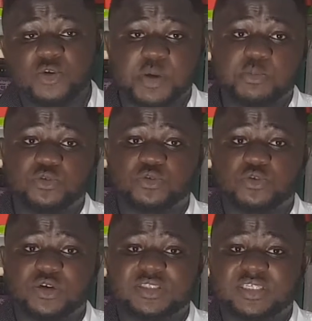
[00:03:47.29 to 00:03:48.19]
You'll be able to
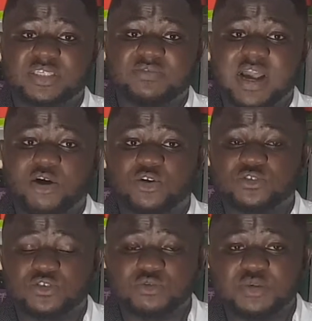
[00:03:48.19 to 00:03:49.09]
notice if they are
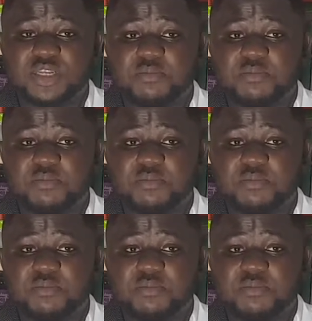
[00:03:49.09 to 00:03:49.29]
consuming the